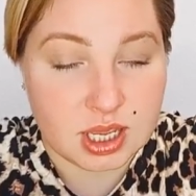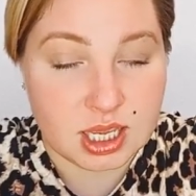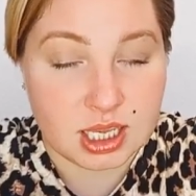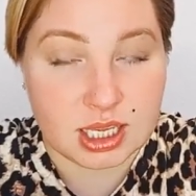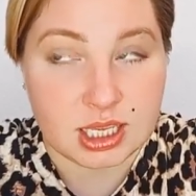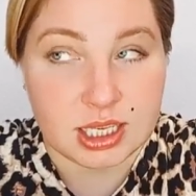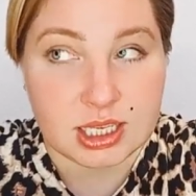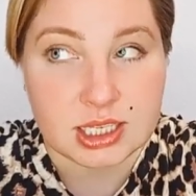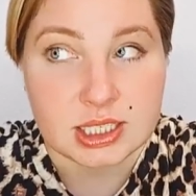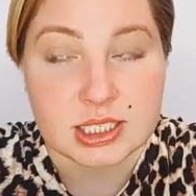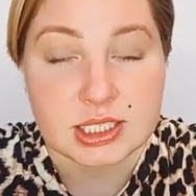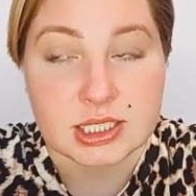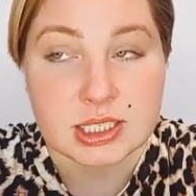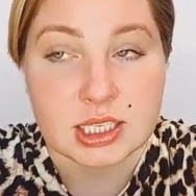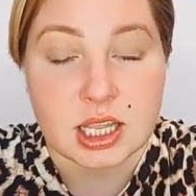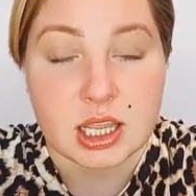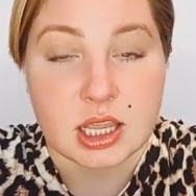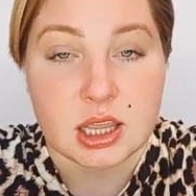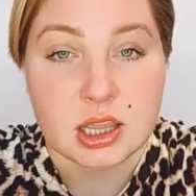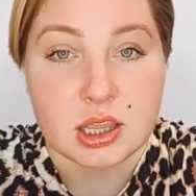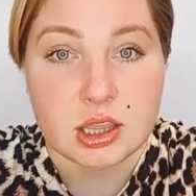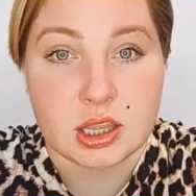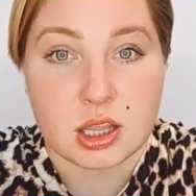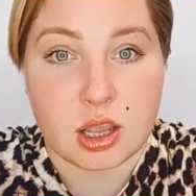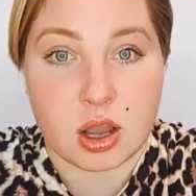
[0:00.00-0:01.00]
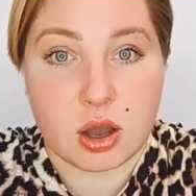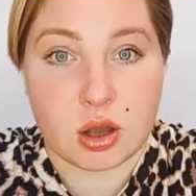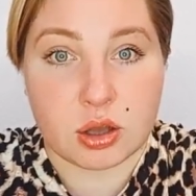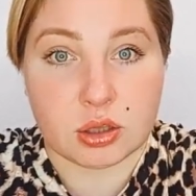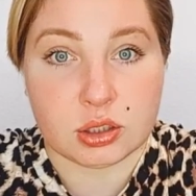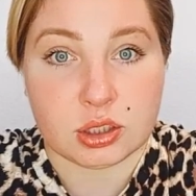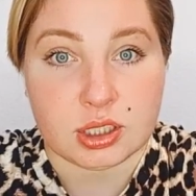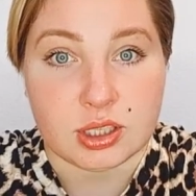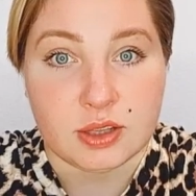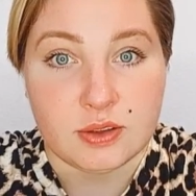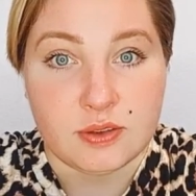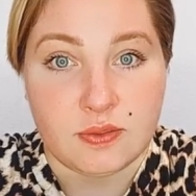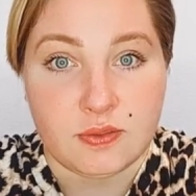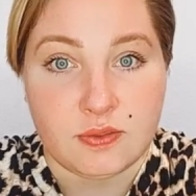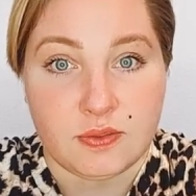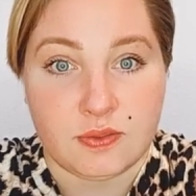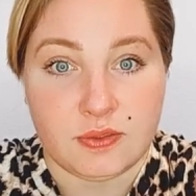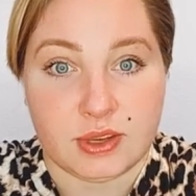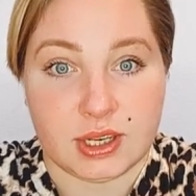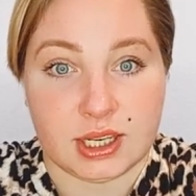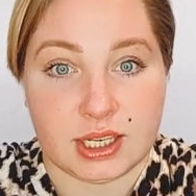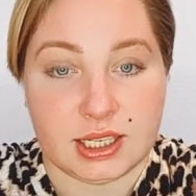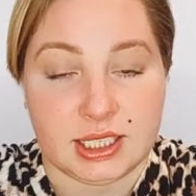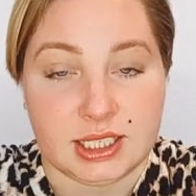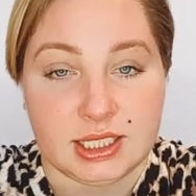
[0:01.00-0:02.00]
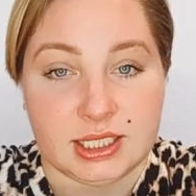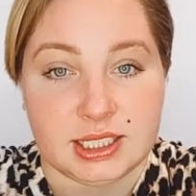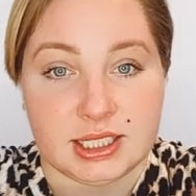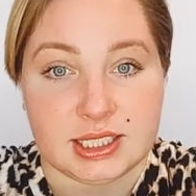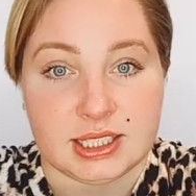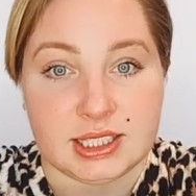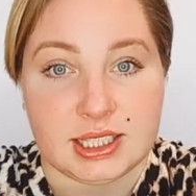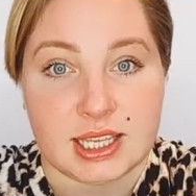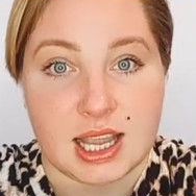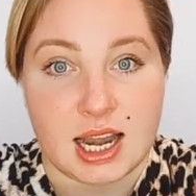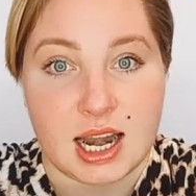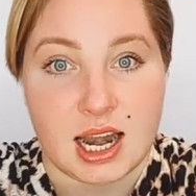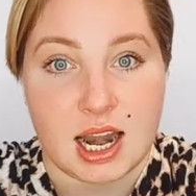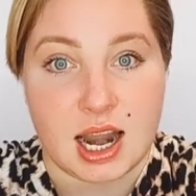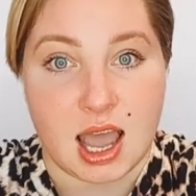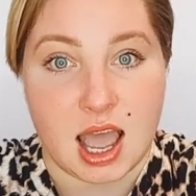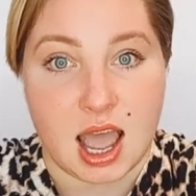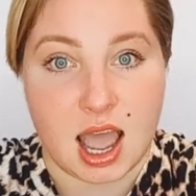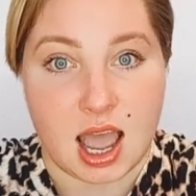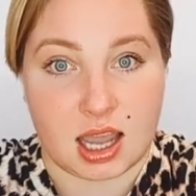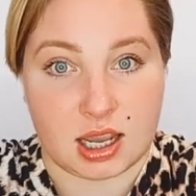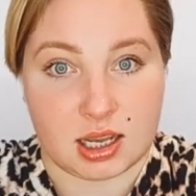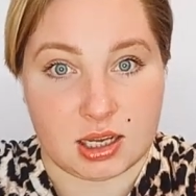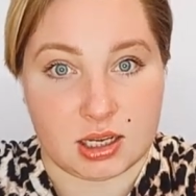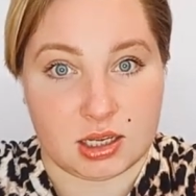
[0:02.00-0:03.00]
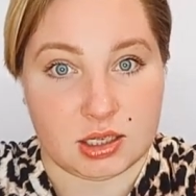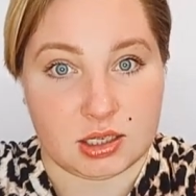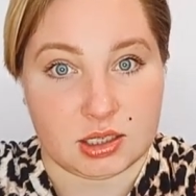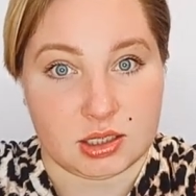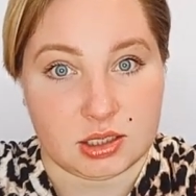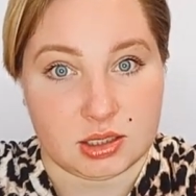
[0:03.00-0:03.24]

is not feeling the lack.